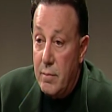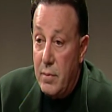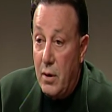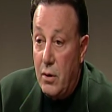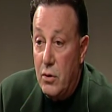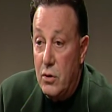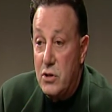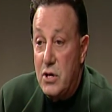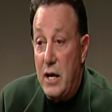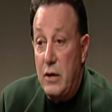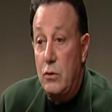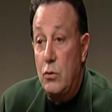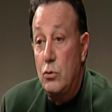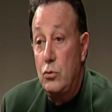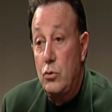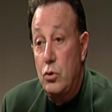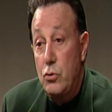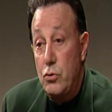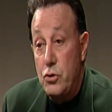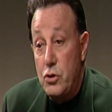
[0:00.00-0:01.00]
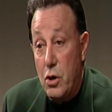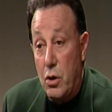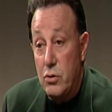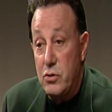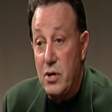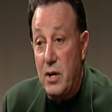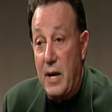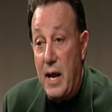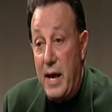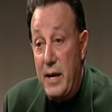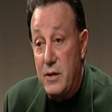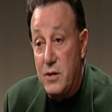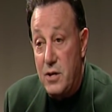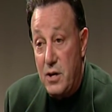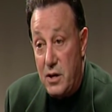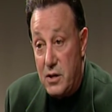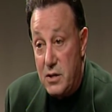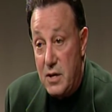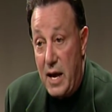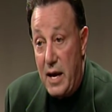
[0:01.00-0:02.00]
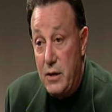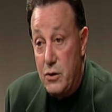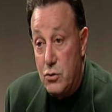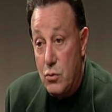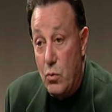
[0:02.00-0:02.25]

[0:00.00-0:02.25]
because I do two shows a night, six nights